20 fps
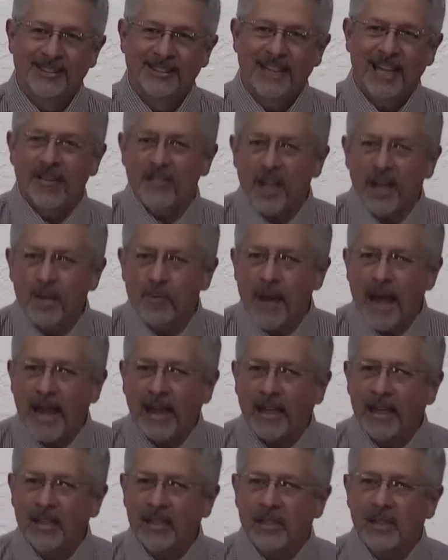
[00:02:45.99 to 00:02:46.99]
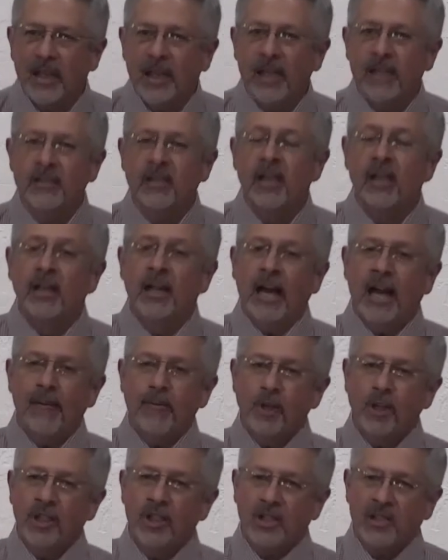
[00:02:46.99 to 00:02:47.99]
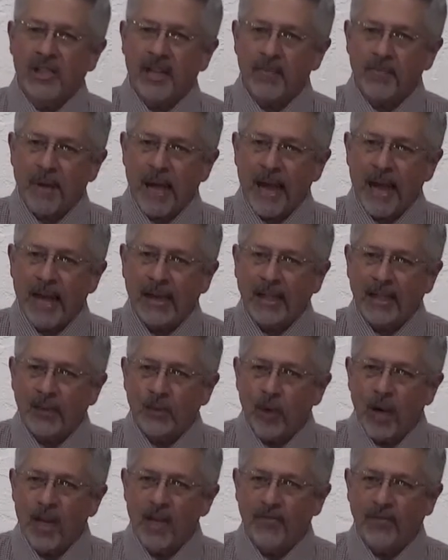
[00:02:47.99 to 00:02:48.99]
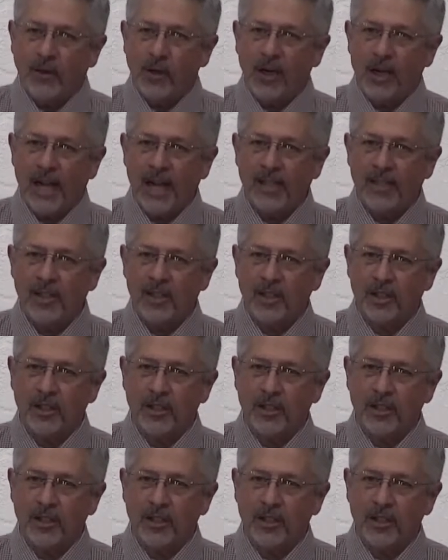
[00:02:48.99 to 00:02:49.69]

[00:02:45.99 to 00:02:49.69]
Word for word: And then Habakkuk says, I'm going to step back and wait for an answer.